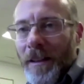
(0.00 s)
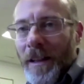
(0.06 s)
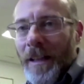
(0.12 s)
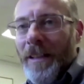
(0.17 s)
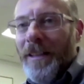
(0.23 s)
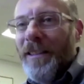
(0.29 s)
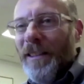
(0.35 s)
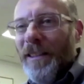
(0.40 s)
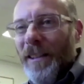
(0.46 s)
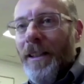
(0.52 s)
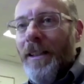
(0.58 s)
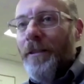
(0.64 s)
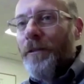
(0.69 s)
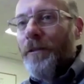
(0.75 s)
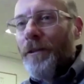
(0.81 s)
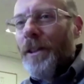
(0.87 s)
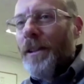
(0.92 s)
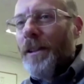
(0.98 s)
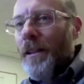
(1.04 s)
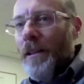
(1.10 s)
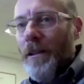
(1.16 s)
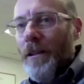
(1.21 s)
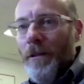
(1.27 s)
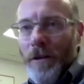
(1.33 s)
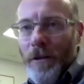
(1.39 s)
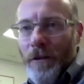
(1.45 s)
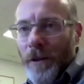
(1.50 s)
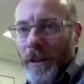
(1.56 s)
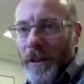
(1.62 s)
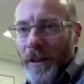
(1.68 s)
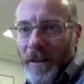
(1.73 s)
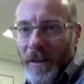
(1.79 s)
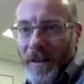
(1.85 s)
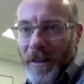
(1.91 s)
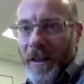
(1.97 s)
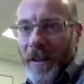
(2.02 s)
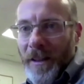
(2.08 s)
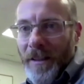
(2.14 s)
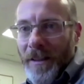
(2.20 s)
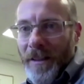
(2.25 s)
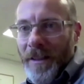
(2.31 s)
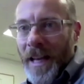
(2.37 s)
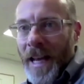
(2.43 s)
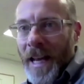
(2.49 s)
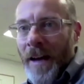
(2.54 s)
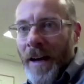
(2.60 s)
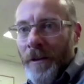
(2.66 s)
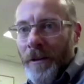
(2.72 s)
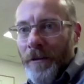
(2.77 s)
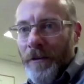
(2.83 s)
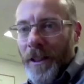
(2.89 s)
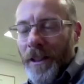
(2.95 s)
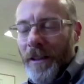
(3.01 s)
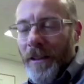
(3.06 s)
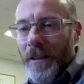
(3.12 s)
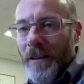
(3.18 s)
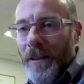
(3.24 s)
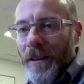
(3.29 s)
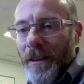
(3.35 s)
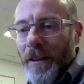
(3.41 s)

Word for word: and glean really useful insights out of it.